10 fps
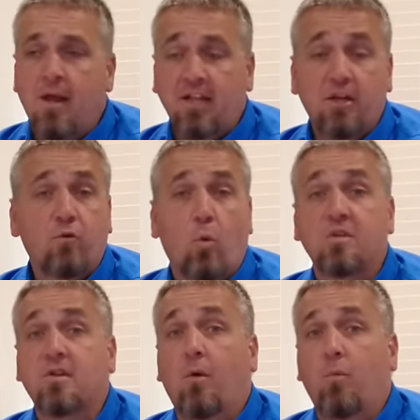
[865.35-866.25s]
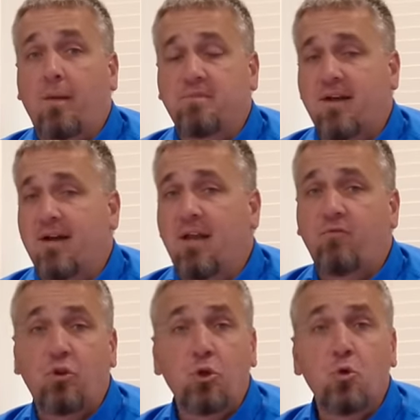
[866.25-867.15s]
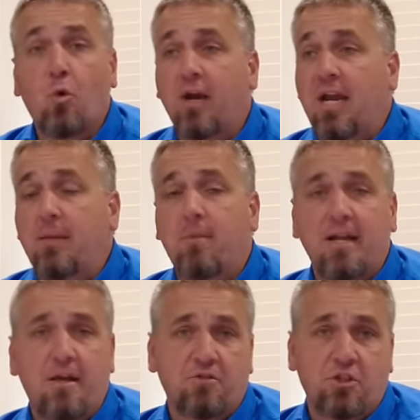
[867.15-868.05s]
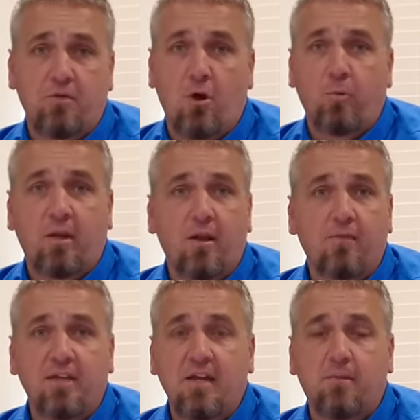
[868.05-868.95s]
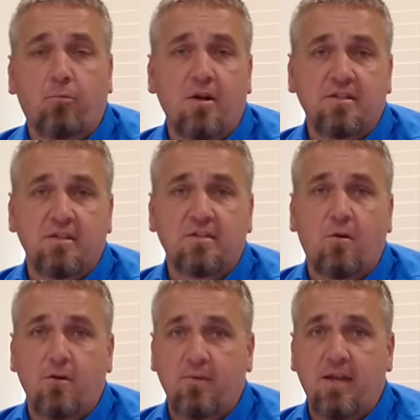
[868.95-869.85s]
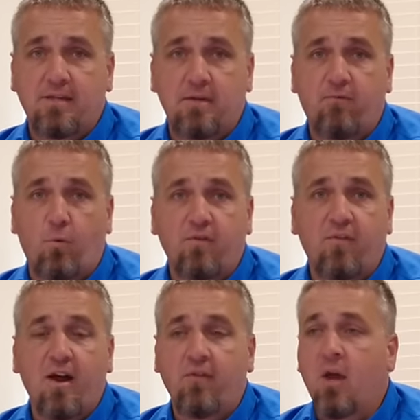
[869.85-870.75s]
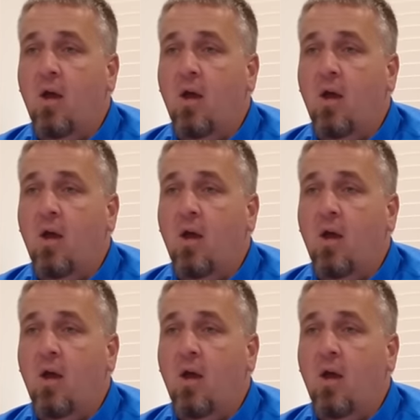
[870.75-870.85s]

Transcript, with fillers: And then, of course, our website. If you or anybody else you know would love to get the process started with 1845,